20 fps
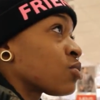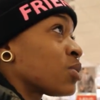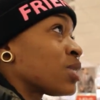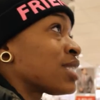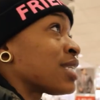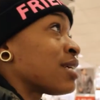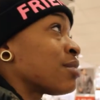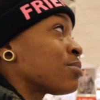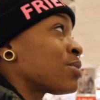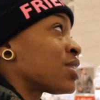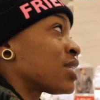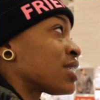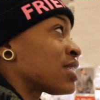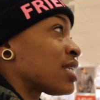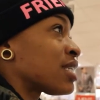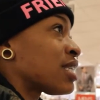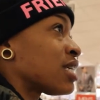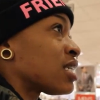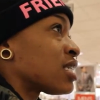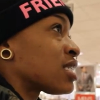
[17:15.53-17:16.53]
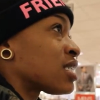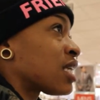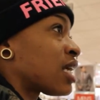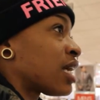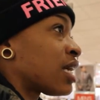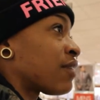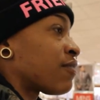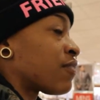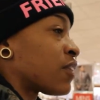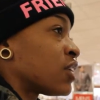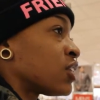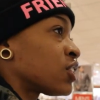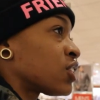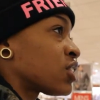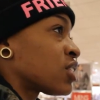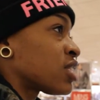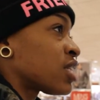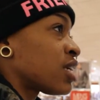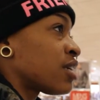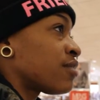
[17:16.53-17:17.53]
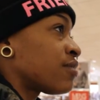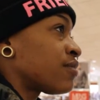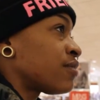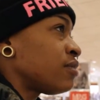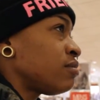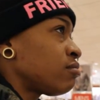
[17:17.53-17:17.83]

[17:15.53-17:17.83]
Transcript: What's upstairs, I think, is like furniture stuff.